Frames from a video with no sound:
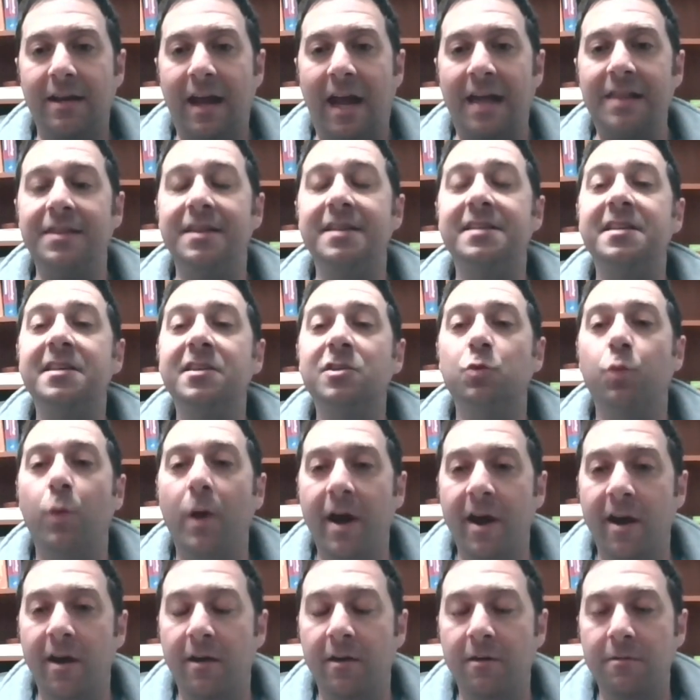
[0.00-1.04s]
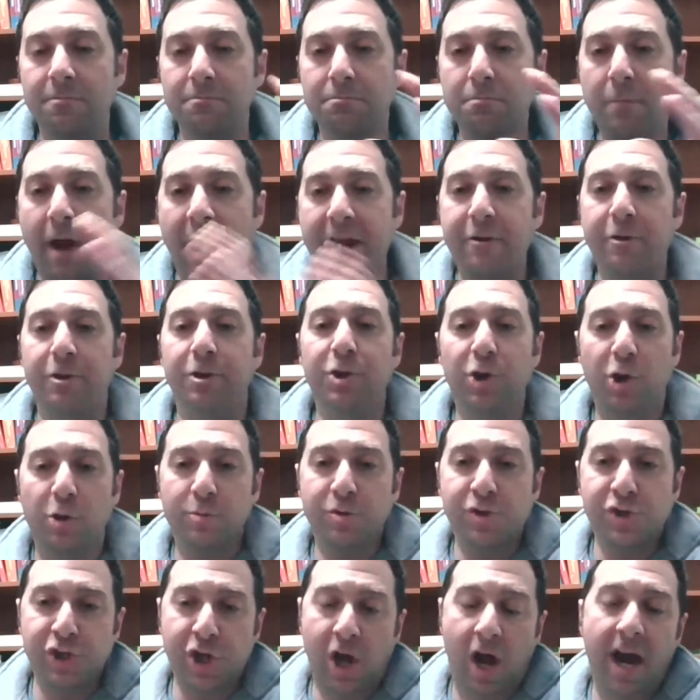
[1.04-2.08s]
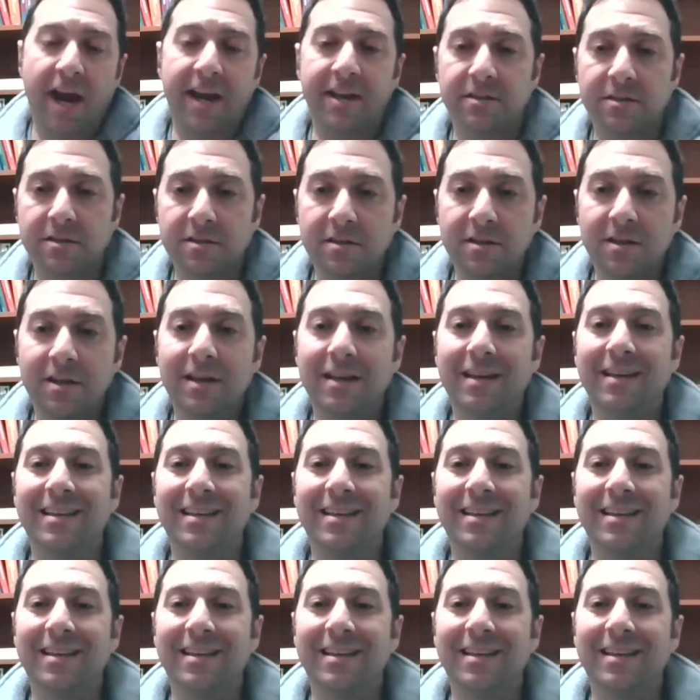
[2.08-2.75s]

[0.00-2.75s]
And this is where microderm shines.